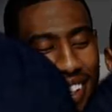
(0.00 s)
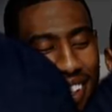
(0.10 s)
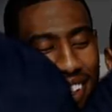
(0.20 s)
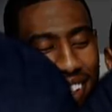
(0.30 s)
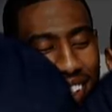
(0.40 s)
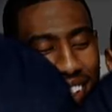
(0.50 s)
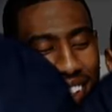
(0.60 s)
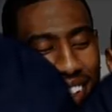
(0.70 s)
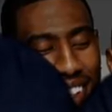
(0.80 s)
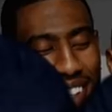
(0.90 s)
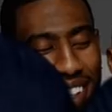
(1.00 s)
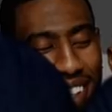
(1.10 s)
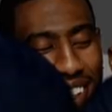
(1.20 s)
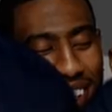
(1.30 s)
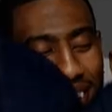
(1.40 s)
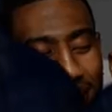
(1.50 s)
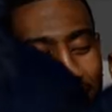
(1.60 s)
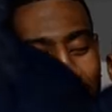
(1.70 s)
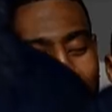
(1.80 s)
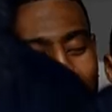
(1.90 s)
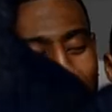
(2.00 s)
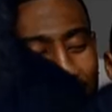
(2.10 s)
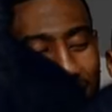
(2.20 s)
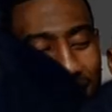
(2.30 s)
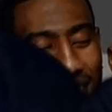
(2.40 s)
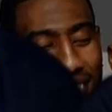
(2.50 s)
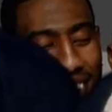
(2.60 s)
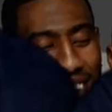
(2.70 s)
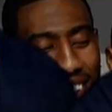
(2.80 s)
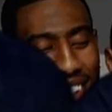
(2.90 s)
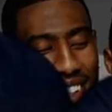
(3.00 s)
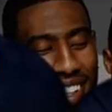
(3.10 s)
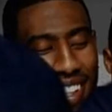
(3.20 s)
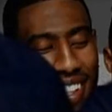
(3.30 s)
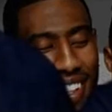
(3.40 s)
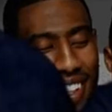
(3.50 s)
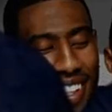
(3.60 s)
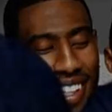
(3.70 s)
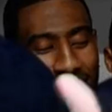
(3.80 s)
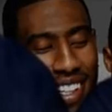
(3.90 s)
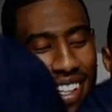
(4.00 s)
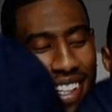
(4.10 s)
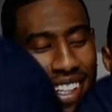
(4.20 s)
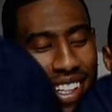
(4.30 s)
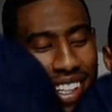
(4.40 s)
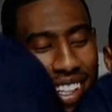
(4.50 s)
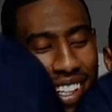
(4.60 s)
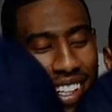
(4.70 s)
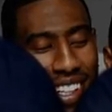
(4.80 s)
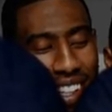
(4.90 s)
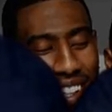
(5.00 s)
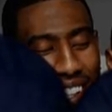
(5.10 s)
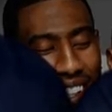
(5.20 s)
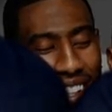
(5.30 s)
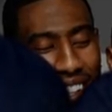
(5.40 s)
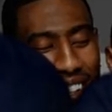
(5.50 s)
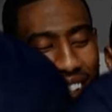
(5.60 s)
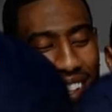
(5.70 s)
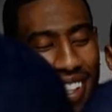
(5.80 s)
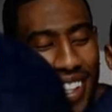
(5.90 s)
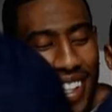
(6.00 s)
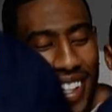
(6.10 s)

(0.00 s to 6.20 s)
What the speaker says: (not speaking)